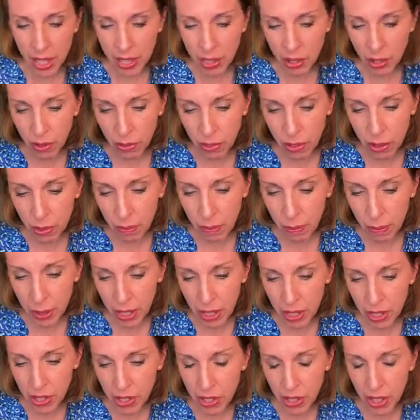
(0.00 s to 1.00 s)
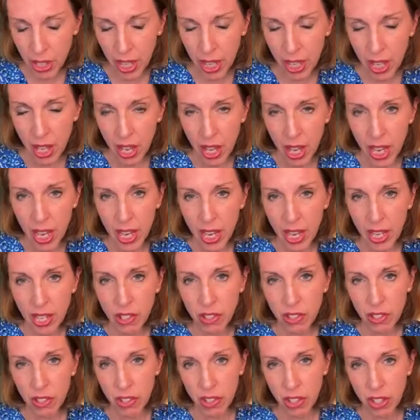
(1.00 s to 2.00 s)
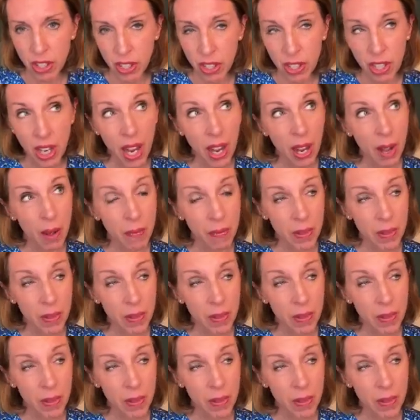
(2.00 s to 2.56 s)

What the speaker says: it's often because the estrogen